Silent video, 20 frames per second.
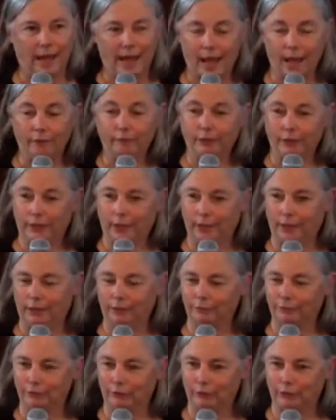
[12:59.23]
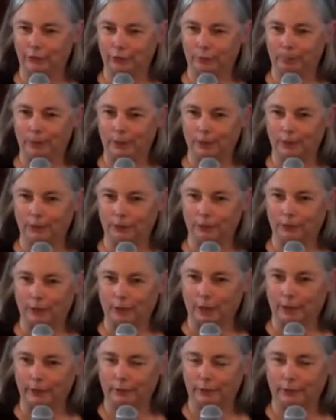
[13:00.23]
advocating for these bills are
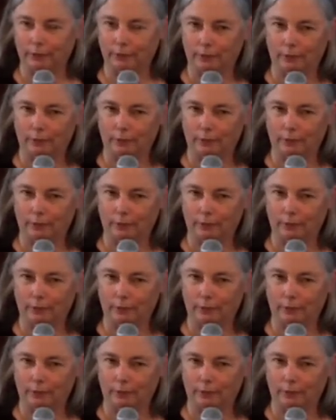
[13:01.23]
like,